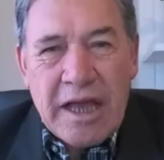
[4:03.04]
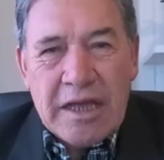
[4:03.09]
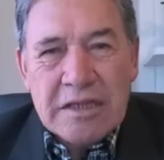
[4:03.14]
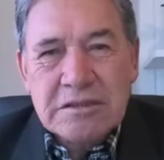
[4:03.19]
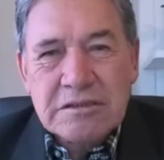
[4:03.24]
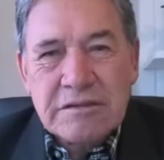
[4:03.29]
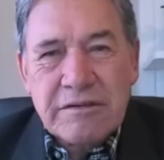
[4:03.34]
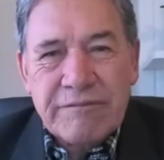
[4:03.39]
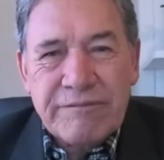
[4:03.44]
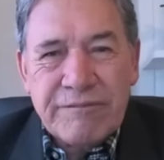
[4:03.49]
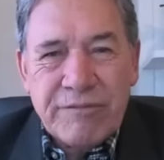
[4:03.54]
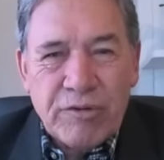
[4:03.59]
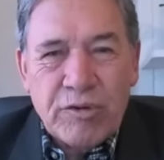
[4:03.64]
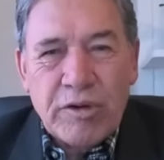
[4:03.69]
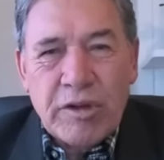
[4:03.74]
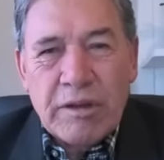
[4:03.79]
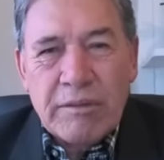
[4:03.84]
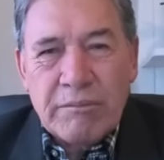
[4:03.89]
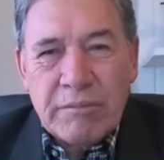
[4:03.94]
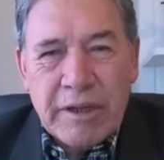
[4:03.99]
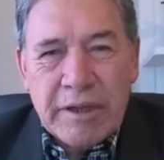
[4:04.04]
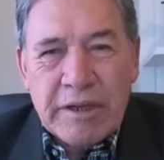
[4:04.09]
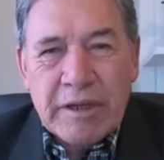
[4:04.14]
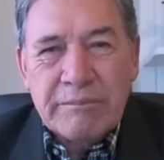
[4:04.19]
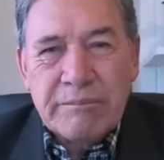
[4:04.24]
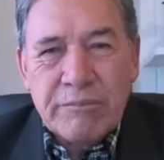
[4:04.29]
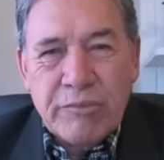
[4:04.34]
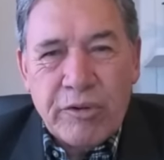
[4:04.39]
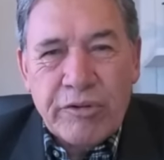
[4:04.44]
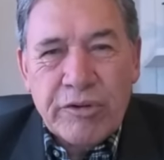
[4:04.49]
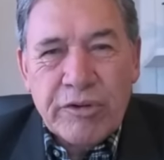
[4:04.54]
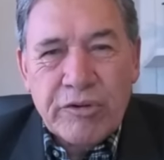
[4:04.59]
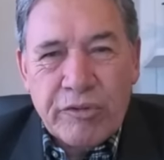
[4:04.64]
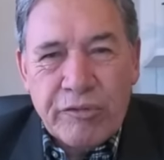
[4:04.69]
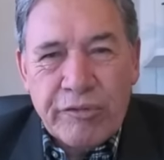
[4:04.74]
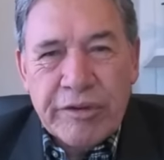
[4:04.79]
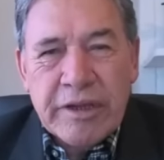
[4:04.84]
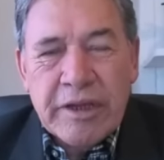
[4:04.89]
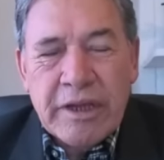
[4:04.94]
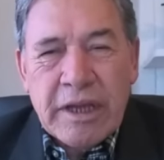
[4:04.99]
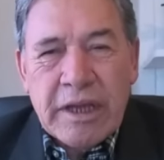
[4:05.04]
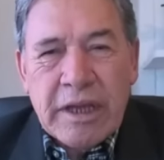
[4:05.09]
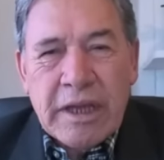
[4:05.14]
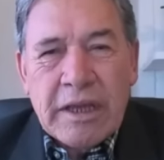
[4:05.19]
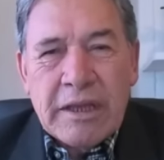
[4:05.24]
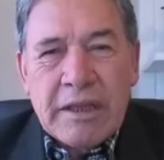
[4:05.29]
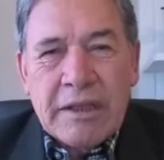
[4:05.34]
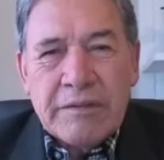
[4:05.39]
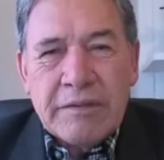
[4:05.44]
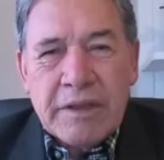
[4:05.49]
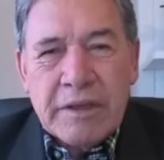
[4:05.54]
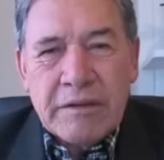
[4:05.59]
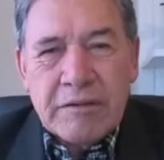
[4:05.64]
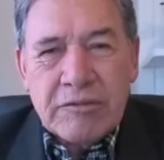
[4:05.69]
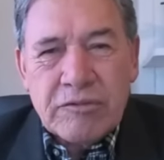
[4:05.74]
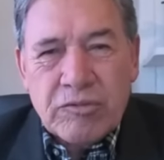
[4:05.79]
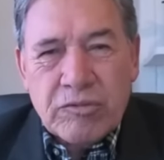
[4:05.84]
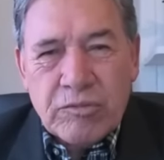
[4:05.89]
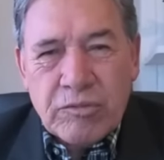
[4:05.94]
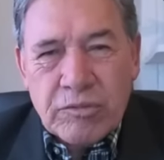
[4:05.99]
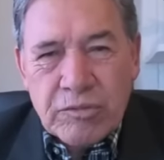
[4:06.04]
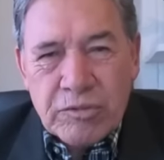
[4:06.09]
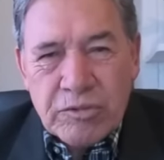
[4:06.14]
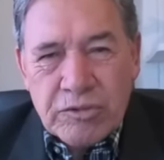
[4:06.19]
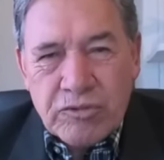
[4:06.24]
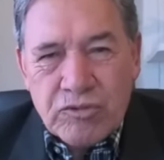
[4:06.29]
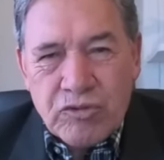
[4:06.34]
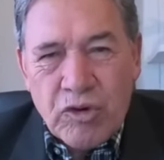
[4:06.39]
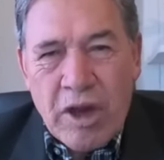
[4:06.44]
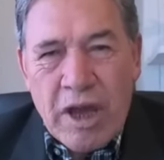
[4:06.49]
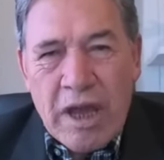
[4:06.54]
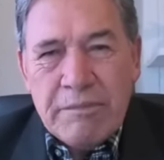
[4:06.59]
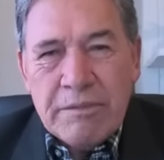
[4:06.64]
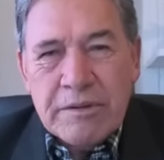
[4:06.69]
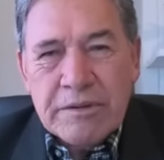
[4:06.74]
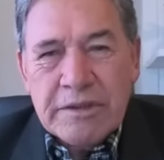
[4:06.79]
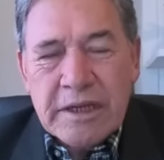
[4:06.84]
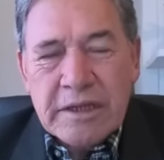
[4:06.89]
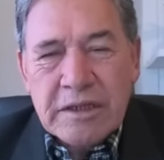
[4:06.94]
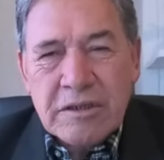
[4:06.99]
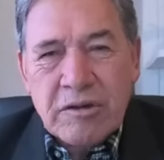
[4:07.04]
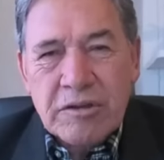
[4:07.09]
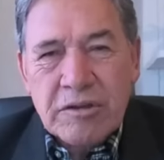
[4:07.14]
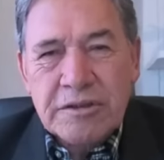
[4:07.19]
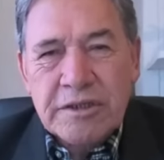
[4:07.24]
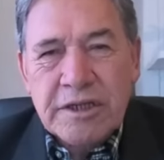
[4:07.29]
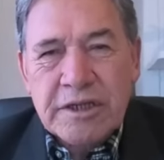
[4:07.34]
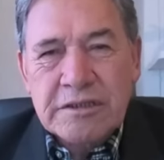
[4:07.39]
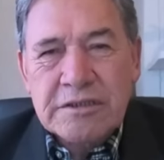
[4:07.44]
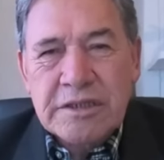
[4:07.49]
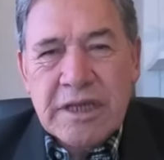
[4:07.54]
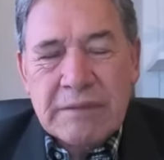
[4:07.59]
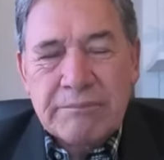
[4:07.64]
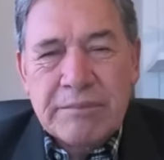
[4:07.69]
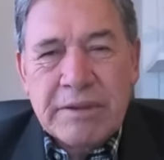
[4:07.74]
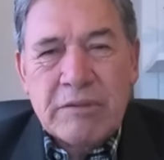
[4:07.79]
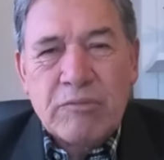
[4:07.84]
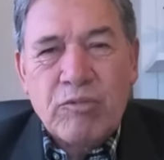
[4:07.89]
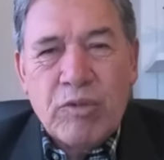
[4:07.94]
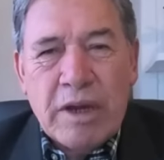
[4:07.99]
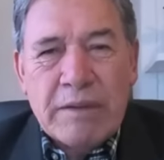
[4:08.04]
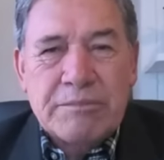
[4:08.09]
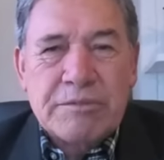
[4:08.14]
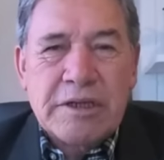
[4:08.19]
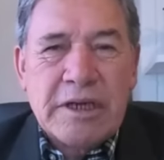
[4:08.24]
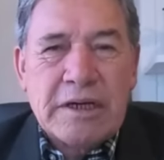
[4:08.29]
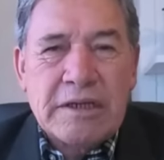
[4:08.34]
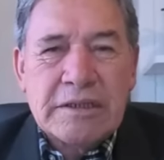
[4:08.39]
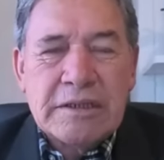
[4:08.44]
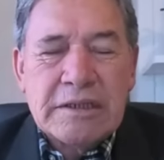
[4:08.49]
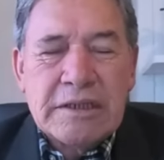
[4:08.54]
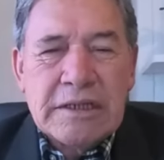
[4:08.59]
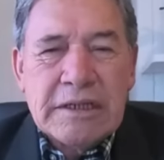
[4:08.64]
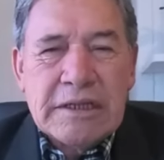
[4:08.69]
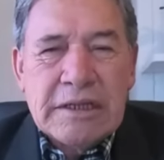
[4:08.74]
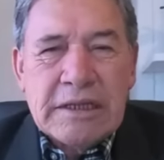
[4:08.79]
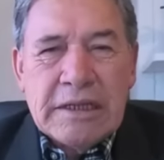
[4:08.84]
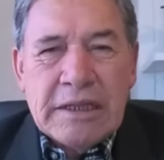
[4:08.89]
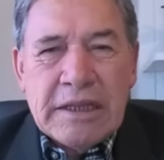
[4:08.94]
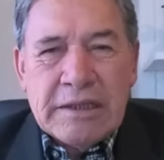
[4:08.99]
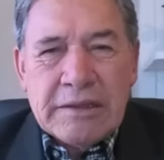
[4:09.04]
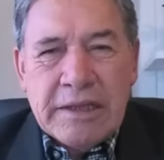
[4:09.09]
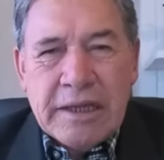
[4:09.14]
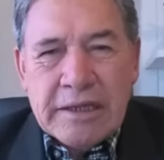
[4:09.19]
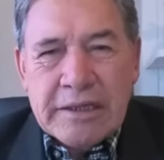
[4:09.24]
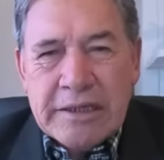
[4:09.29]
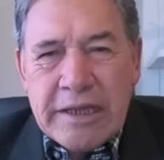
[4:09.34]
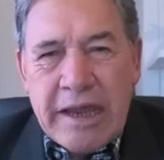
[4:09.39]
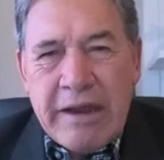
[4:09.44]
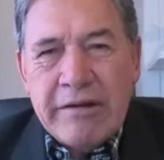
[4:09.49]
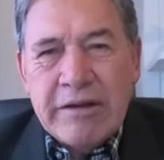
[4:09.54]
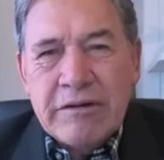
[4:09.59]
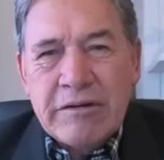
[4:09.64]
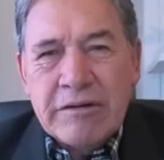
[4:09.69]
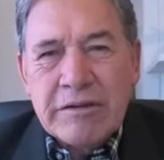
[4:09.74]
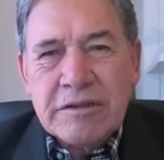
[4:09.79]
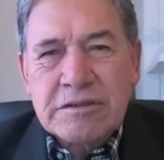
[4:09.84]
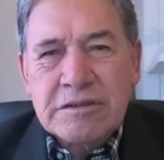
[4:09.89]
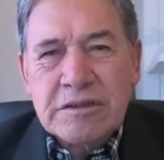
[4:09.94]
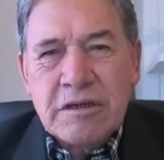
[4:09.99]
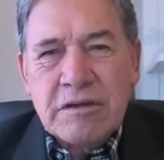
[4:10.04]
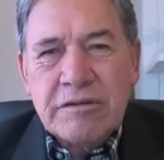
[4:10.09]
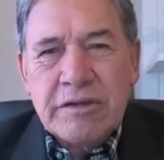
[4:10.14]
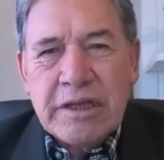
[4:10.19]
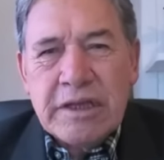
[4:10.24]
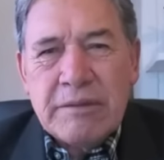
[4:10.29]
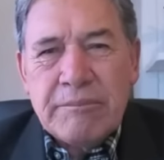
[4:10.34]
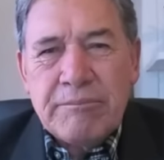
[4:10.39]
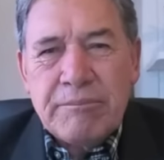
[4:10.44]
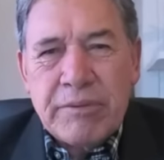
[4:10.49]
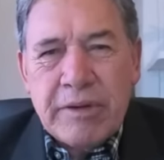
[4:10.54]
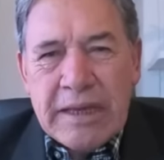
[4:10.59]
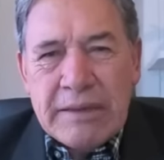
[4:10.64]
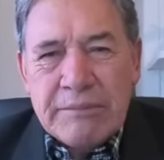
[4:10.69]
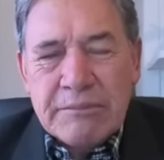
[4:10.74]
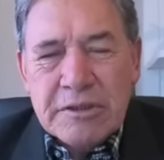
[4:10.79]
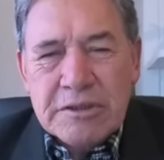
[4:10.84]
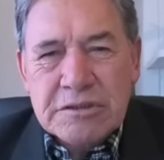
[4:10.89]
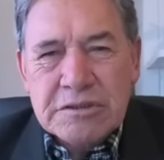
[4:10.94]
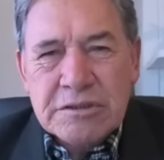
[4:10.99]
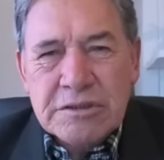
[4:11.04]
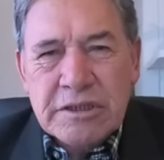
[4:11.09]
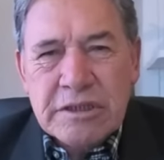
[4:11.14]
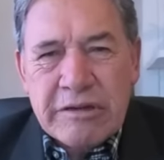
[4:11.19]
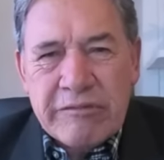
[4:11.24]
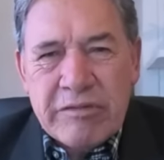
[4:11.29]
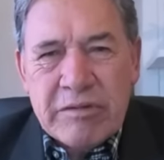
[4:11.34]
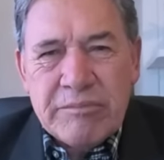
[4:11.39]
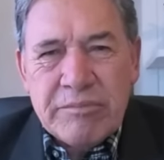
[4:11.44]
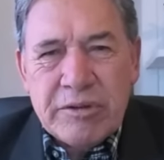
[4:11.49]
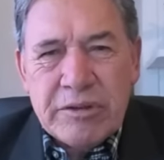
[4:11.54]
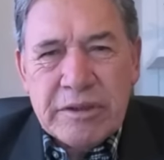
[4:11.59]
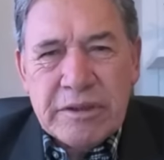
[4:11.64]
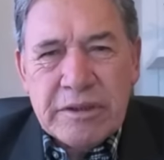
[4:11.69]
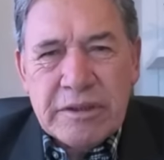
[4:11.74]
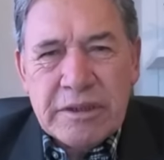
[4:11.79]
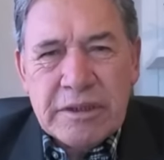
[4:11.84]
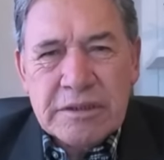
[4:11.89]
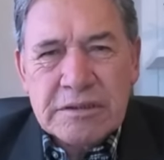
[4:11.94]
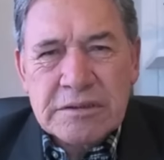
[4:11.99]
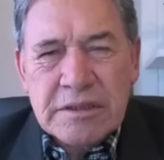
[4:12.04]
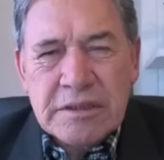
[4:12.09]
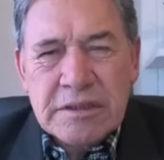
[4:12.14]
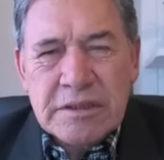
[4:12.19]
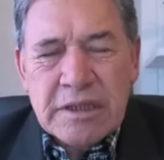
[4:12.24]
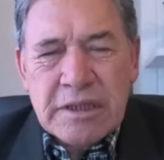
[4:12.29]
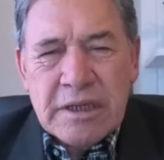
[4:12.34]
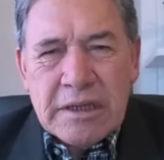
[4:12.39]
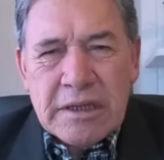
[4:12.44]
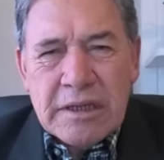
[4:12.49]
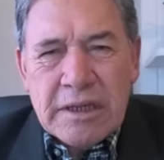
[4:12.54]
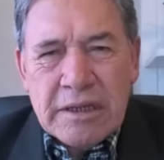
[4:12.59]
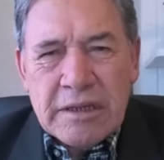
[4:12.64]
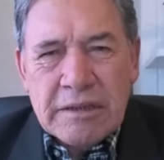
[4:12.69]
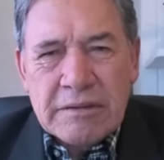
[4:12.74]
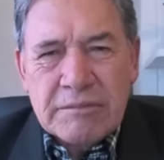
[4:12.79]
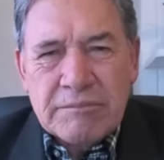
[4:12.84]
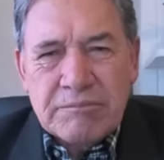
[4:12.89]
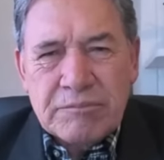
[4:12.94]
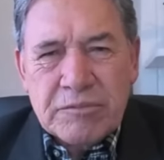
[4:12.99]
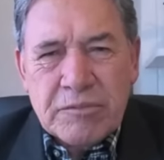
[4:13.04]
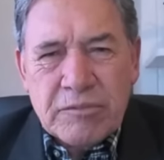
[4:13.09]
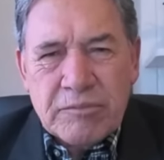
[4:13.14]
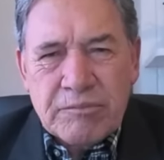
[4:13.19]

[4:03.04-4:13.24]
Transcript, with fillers: last full-blooded Moriori. The tribe in that context had been wiped out. They carry on as though they are blameless and that everybody is uh,